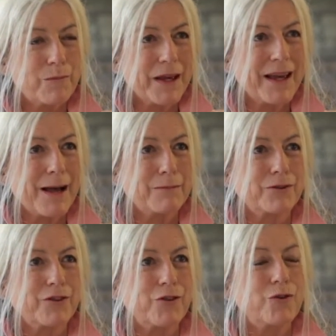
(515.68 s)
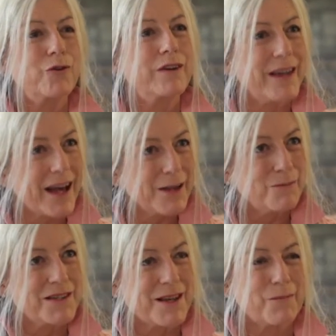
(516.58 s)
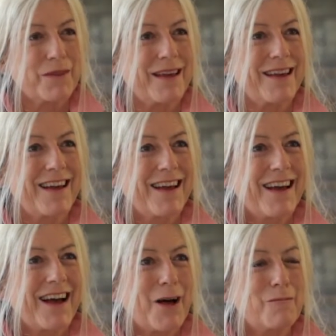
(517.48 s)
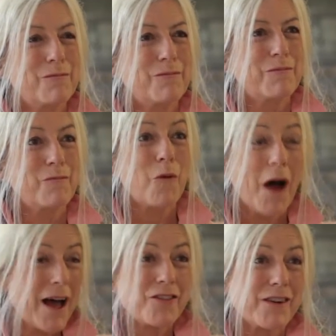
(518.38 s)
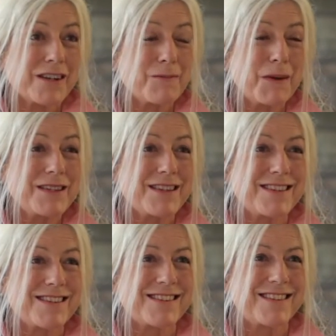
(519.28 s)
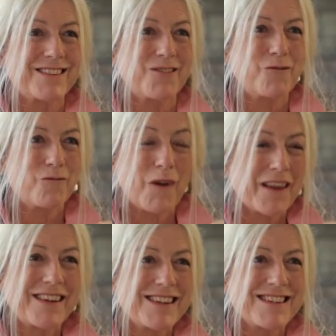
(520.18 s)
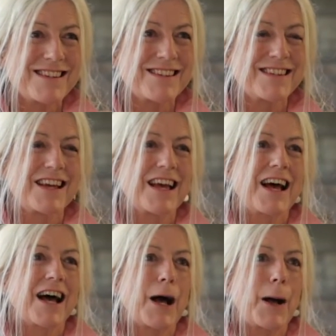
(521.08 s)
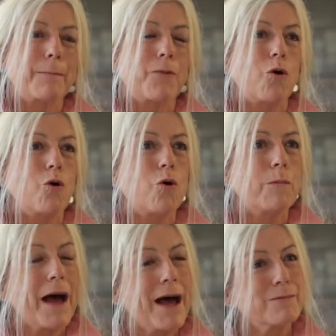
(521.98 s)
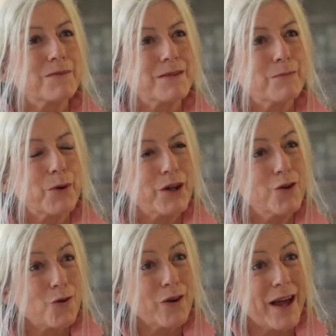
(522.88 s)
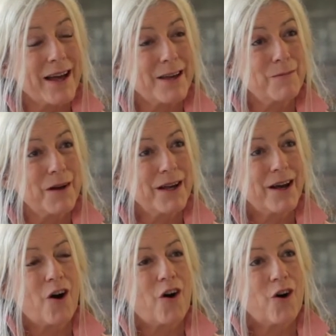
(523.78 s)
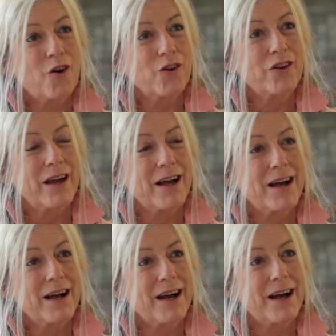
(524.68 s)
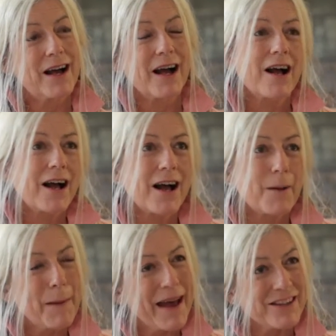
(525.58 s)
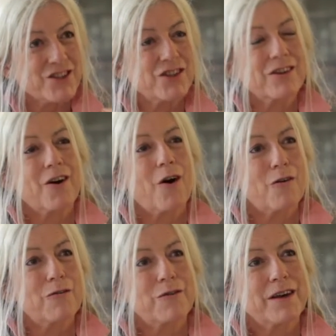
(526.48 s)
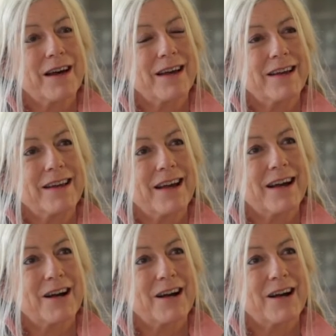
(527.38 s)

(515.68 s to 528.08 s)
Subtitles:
being able to name something, a threatened species, one of the lizards, or perhaps putting your name on a patch of a